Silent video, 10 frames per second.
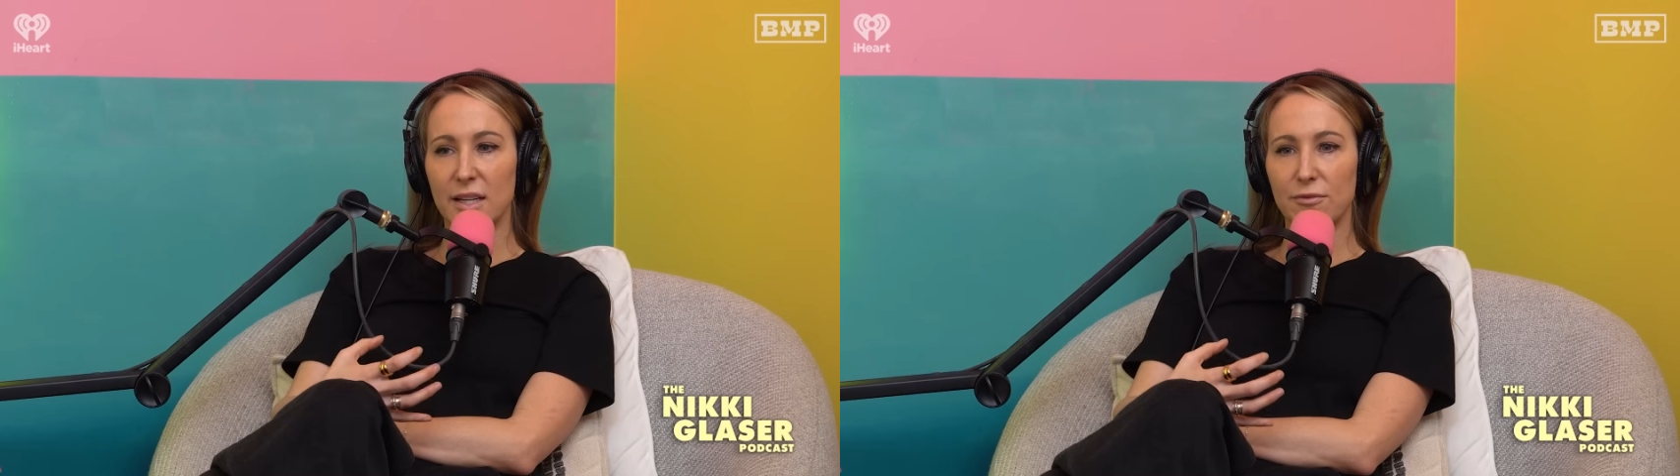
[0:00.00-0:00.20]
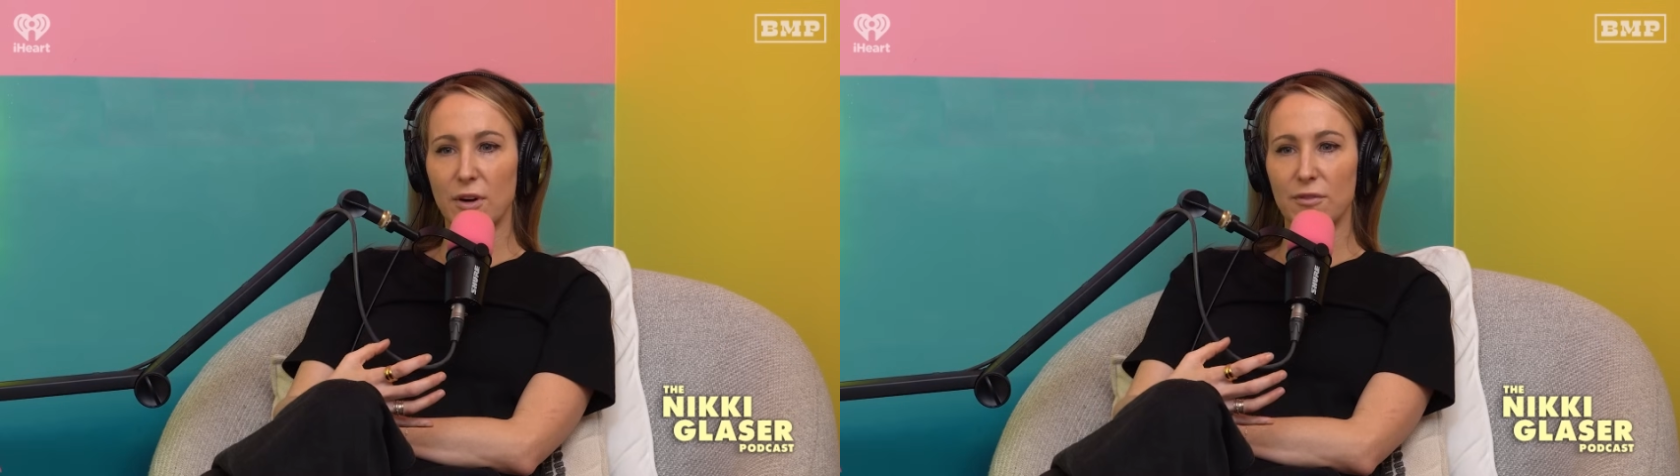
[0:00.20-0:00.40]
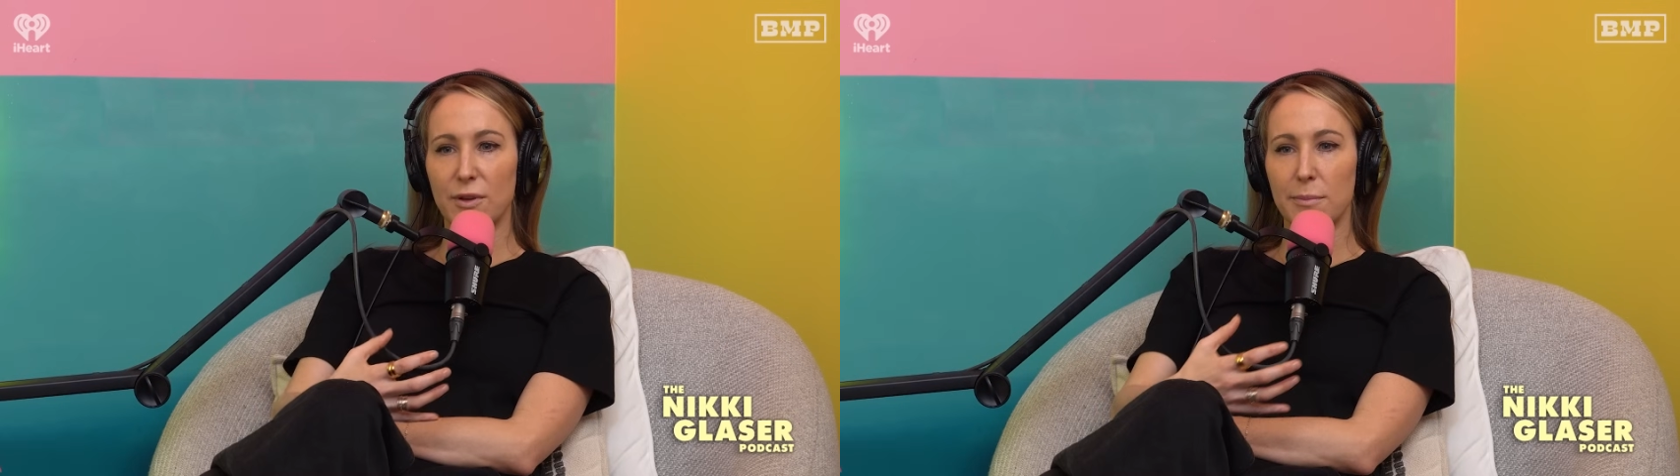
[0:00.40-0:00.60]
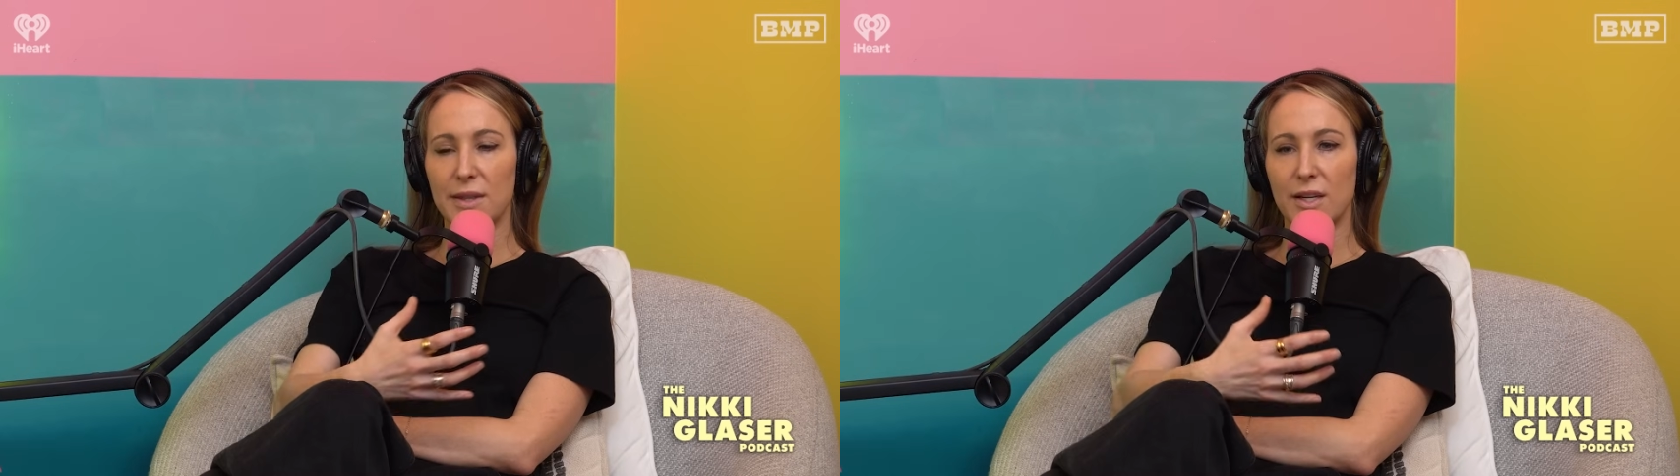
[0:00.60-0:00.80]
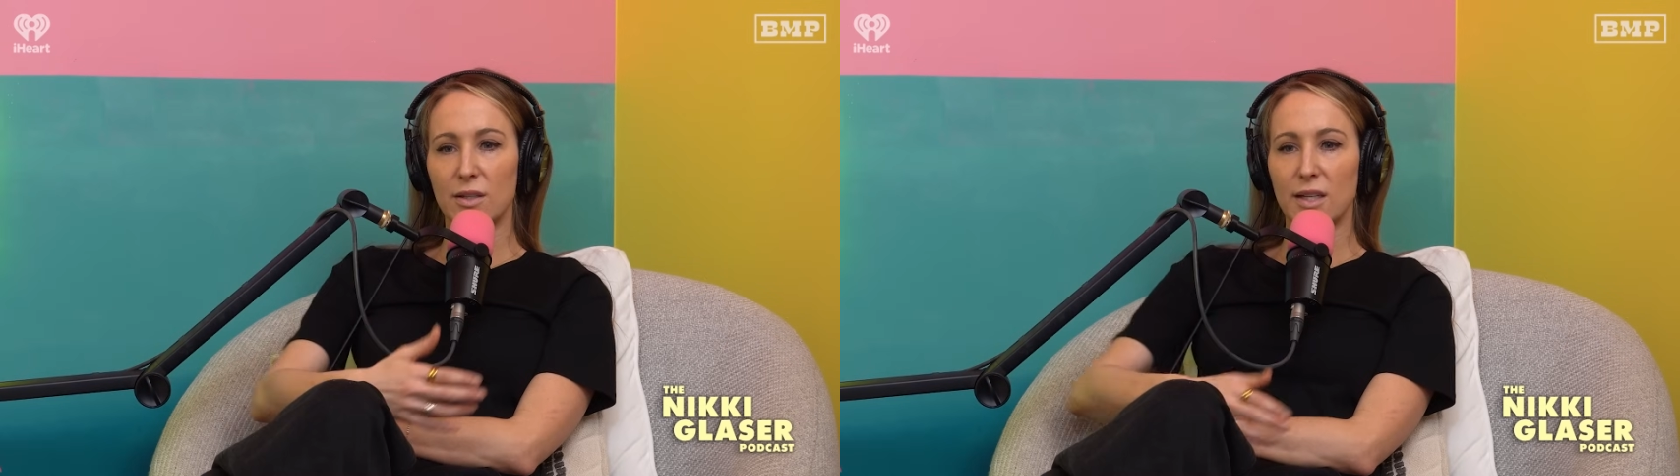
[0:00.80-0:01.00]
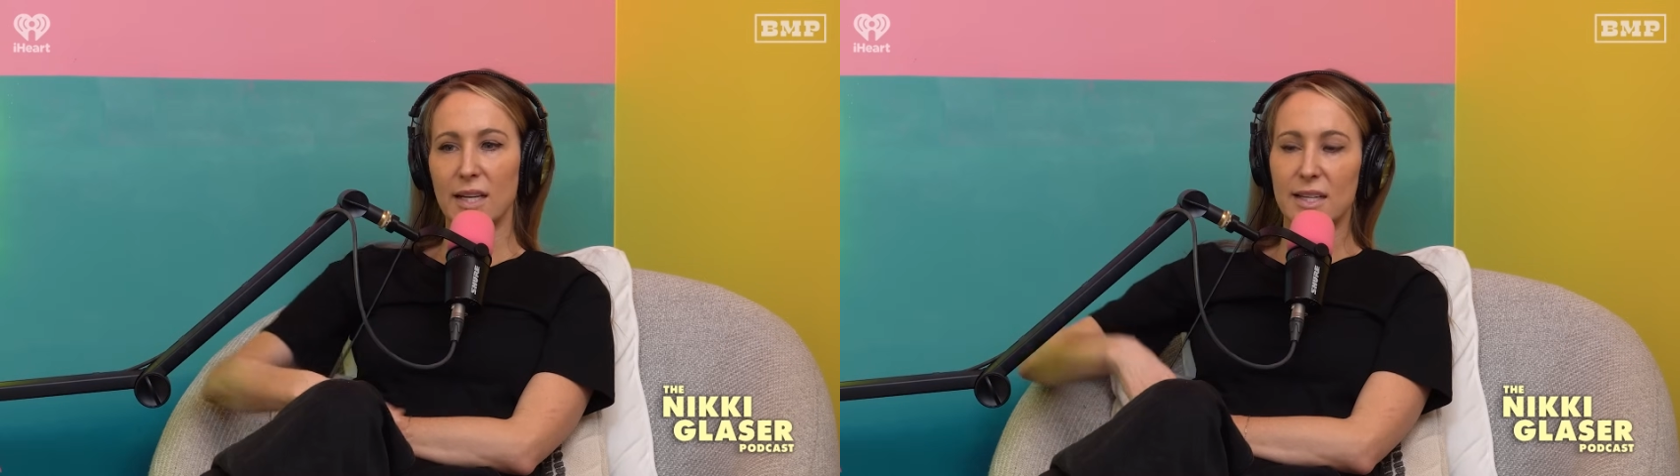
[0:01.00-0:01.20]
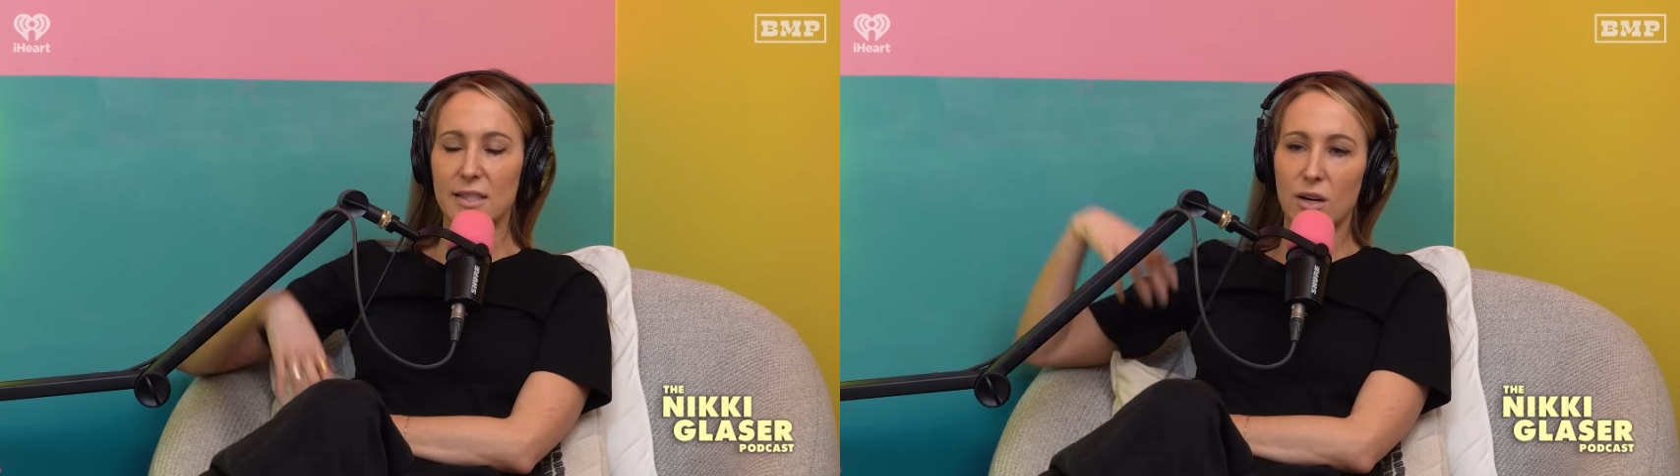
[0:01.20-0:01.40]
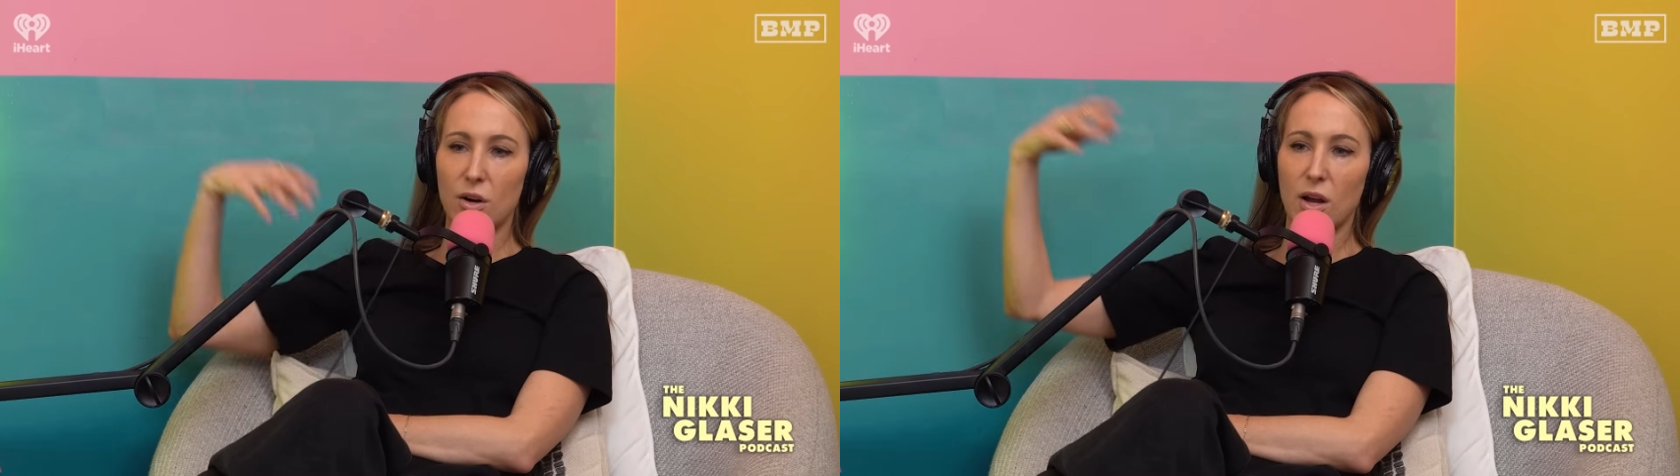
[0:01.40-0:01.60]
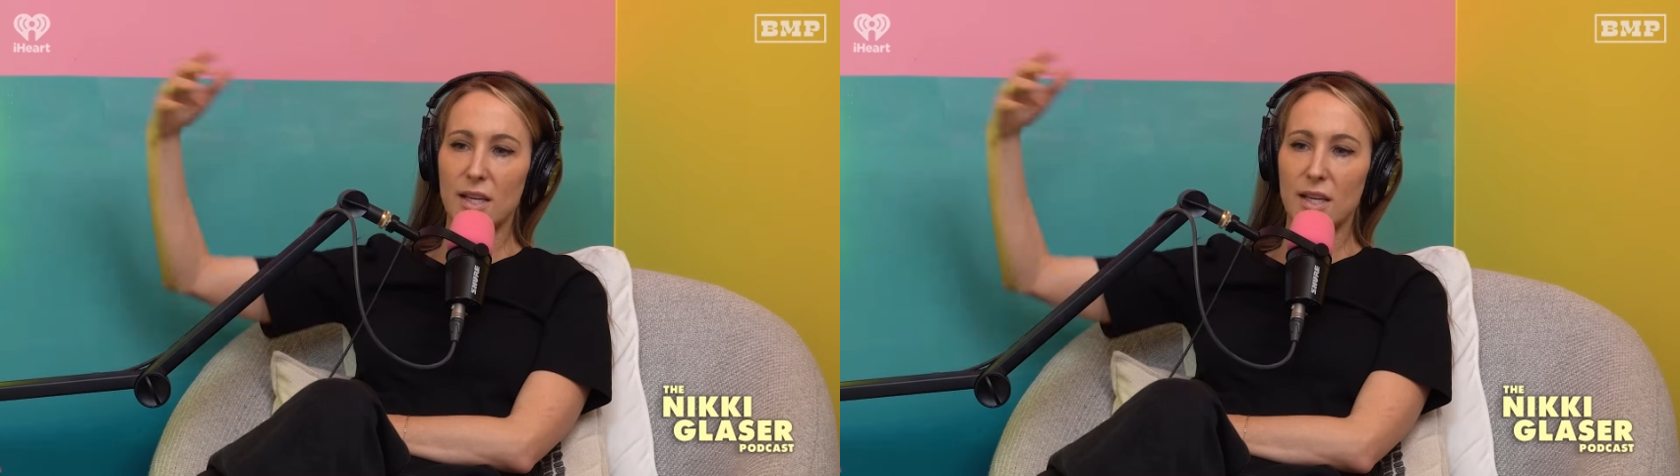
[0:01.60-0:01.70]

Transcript: in front of him, and he's got